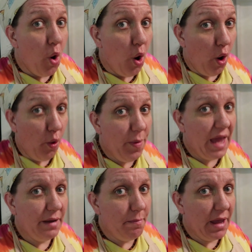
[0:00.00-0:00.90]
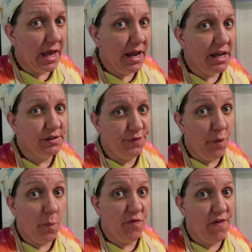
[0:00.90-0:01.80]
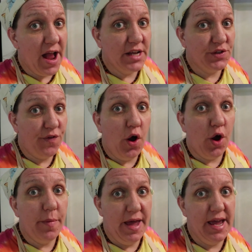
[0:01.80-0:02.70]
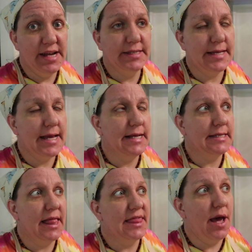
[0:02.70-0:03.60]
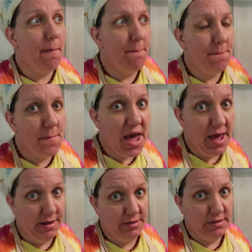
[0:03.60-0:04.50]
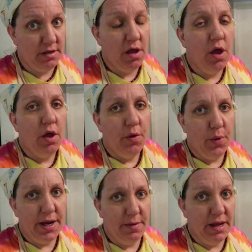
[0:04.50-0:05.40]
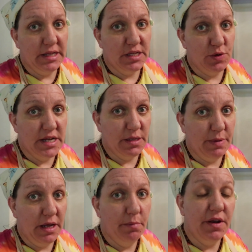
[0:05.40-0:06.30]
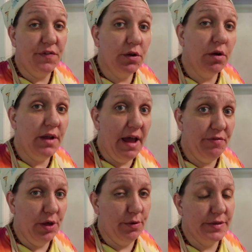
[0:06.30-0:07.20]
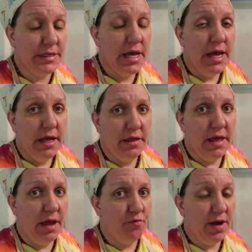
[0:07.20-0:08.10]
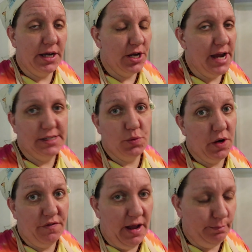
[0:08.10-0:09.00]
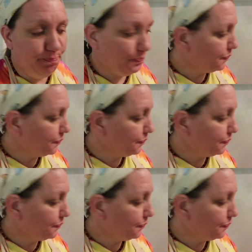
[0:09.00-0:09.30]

Homemade mayonnaise from fresh farm eggs is the best way to make this recipe. But if you don't have those, then regular eggs work fine.